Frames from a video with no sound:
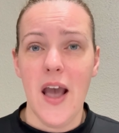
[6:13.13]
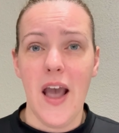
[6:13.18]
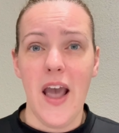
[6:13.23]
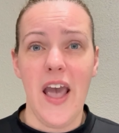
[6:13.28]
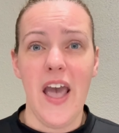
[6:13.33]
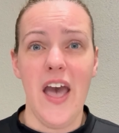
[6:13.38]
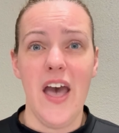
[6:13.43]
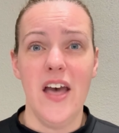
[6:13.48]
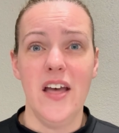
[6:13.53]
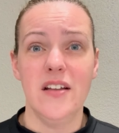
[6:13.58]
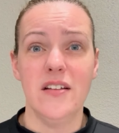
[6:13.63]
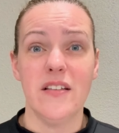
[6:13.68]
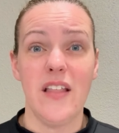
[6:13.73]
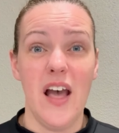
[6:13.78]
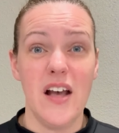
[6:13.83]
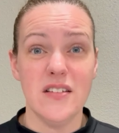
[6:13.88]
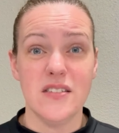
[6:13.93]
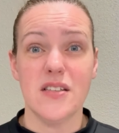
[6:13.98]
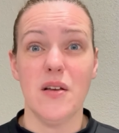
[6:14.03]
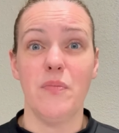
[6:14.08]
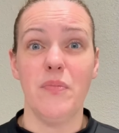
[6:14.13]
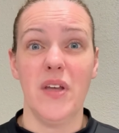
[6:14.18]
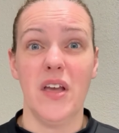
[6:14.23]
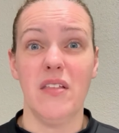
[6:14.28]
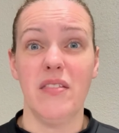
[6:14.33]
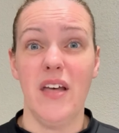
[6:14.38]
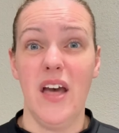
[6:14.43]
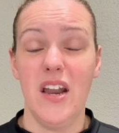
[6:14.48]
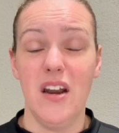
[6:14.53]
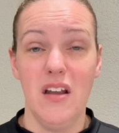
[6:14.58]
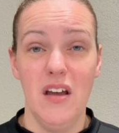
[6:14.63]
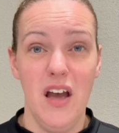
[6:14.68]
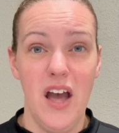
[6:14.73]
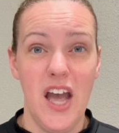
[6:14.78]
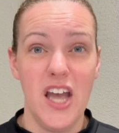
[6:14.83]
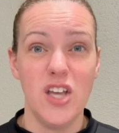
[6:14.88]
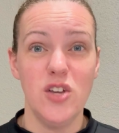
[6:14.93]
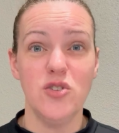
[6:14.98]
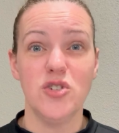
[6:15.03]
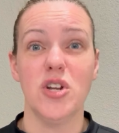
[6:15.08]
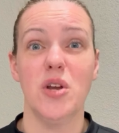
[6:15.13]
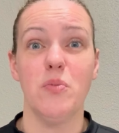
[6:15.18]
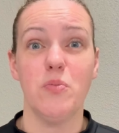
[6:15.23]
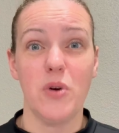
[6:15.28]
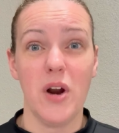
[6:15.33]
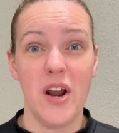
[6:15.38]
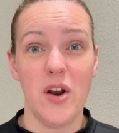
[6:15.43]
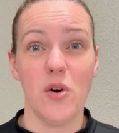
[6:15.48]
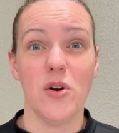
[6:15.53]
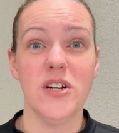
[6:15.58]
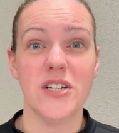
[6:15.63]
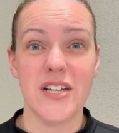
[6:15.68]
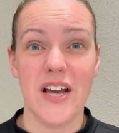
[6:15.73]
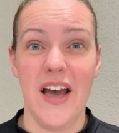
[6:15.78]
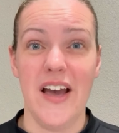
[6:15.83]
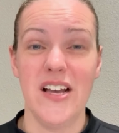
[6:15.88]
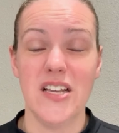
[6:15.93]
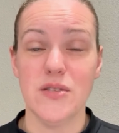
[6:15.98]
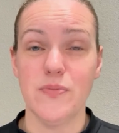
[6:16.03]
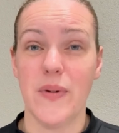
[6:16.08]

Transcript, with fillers: And that's something that I usually prioritize,